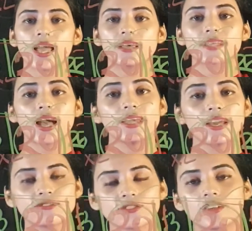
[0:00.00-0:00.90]
as I
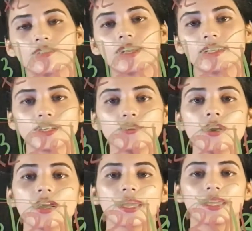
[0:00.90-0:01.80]
have read you
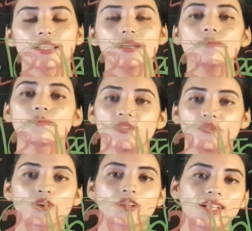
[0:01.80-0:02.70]
in the
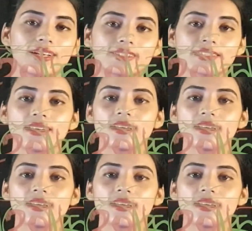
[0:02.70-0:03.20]
before class.